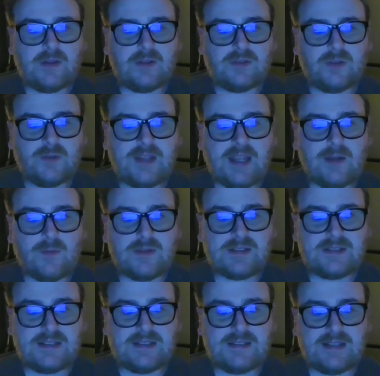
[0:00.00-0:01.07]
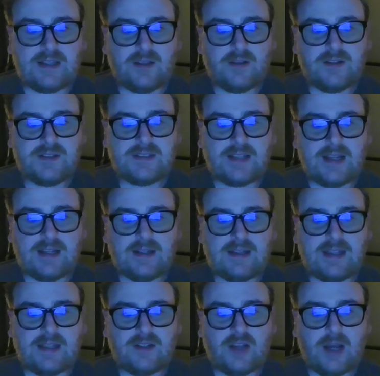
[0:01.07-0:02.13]
was this singular sight,
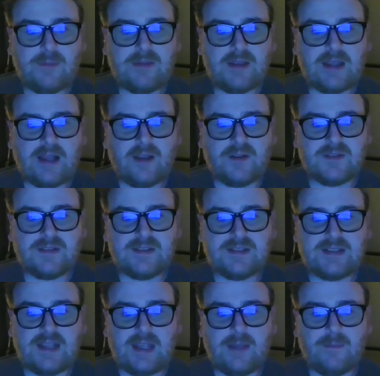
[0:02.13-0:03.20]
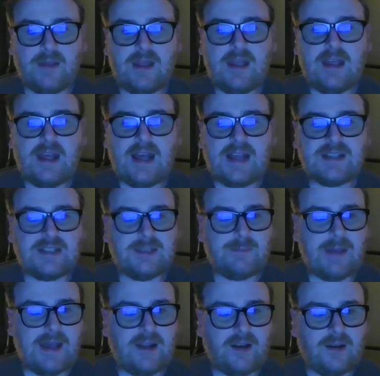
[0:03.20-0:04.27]
he adopted the colors of the scheme as his
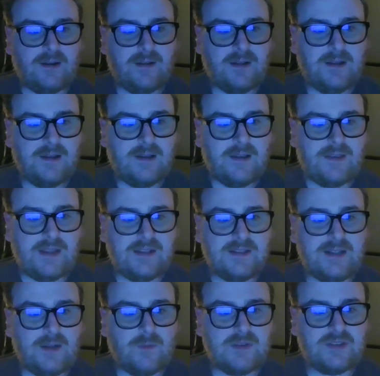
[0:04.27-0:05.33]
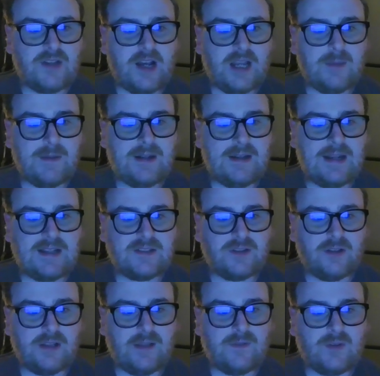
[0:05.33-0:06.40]
banner. The incident was documented as
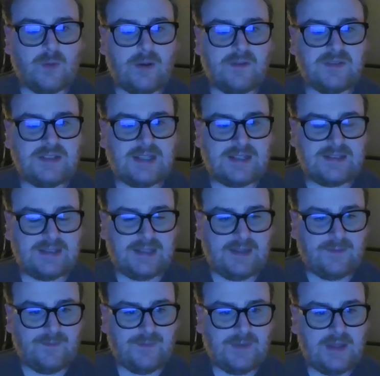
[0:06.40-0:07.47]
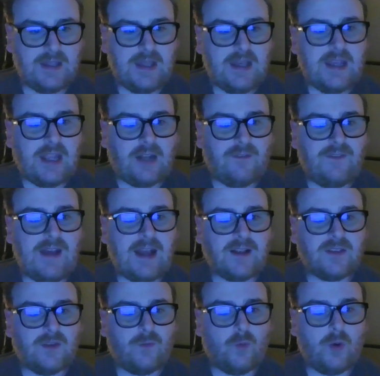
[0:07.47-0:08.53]
early as 1260. In
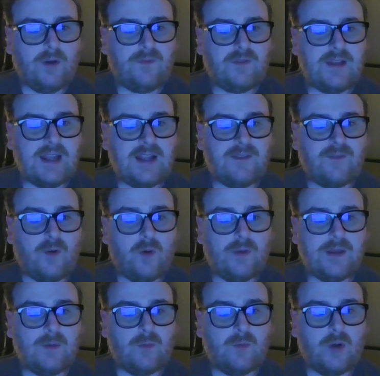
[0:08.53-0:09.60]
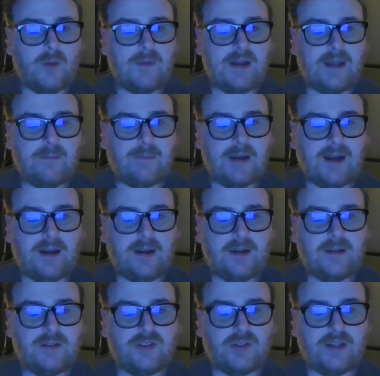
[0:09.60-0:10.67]
fact, the war flag of Holy Roman Empire
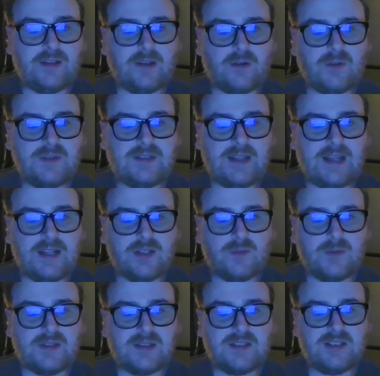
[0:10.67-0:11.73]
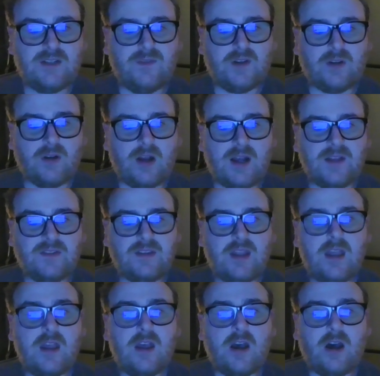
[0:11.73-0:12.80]
during the Crusades was a silver cross
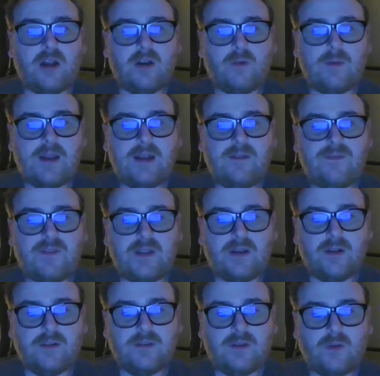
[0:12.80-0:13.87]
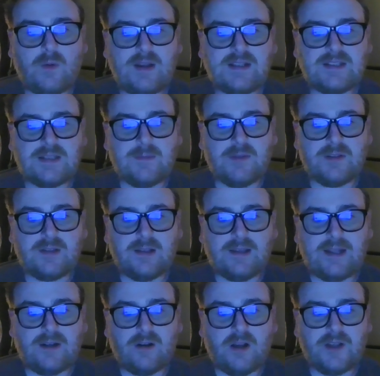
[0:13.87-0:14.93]
on a red field, quite similar to the
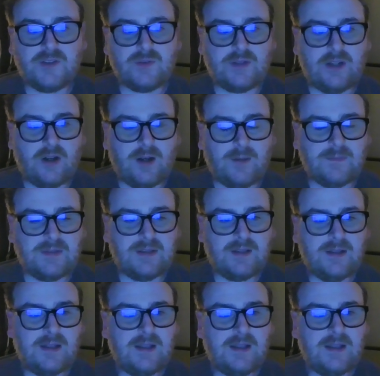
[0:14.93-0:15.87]
later Austrian arms.